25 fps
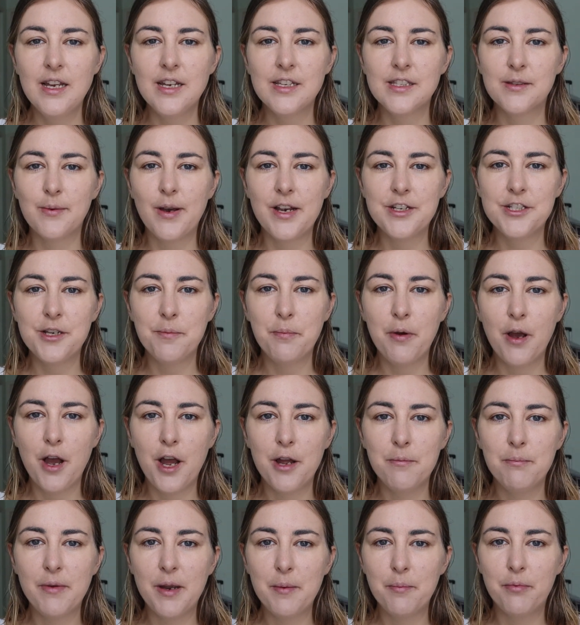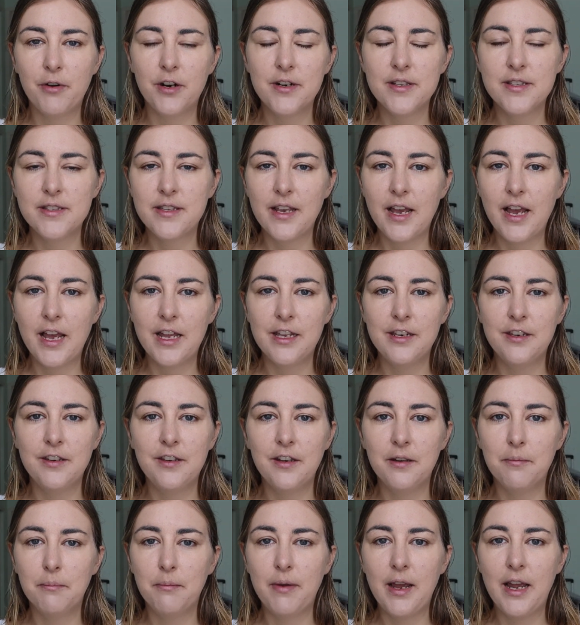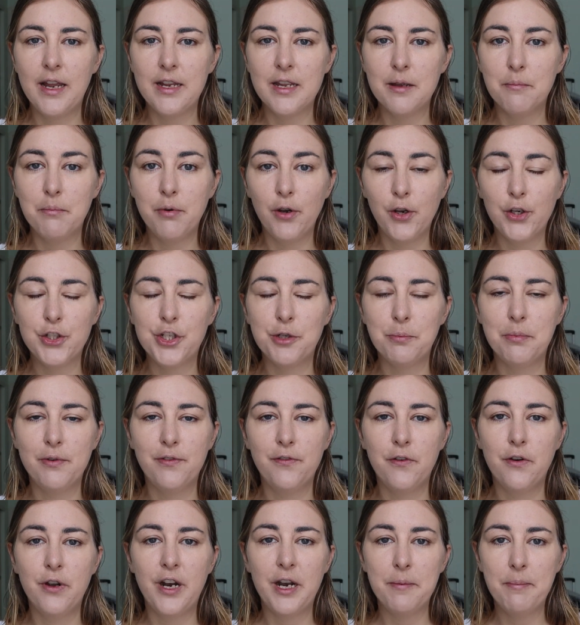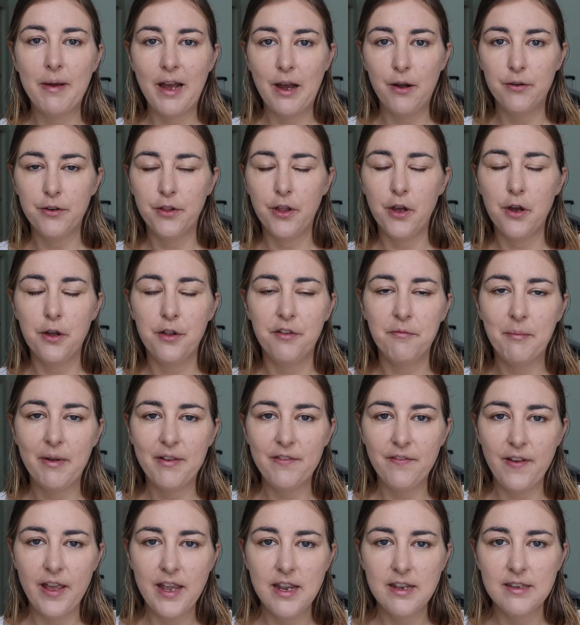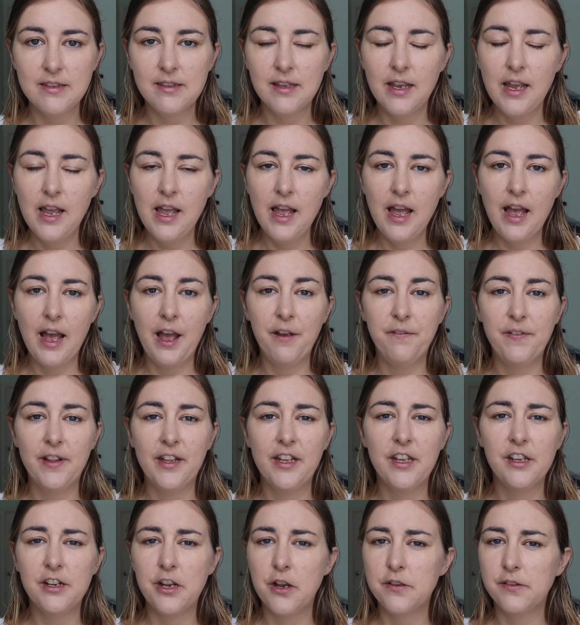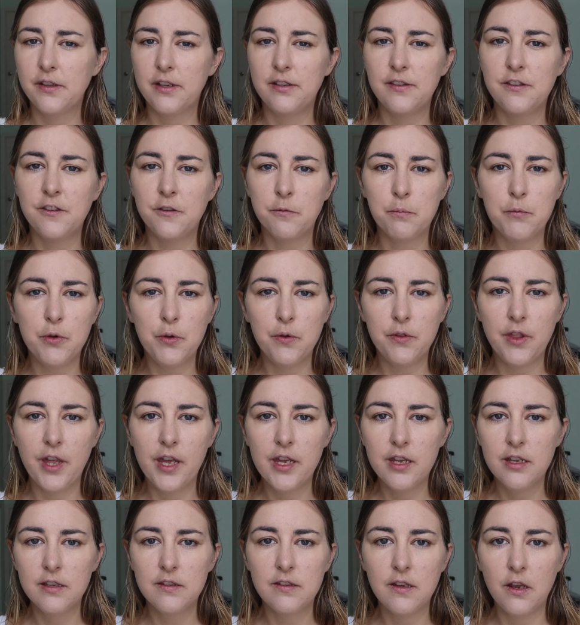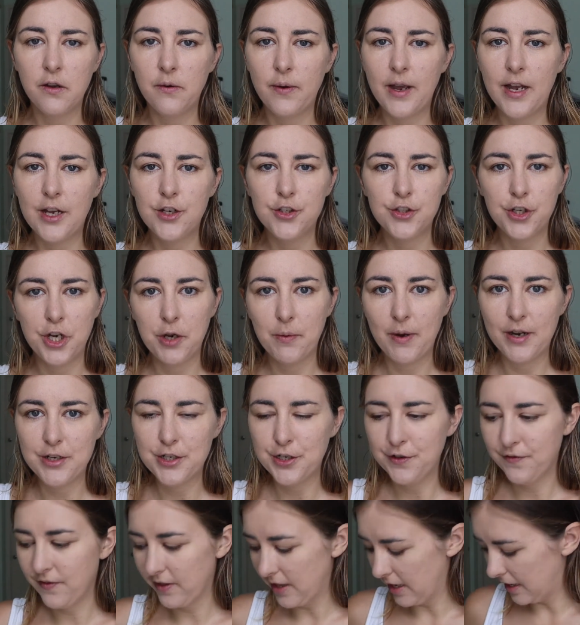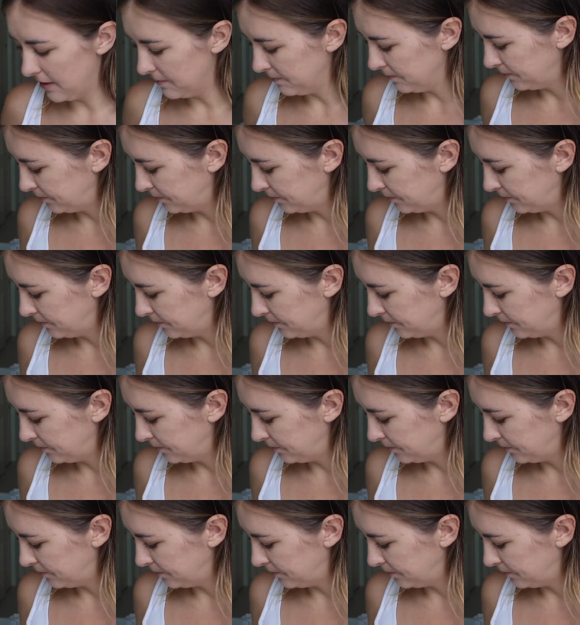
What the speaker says: So I actually put on my bronzer and my blusher before I powder the whole of my face. I feel like it goes on smoother, so I'll show you what I do for that.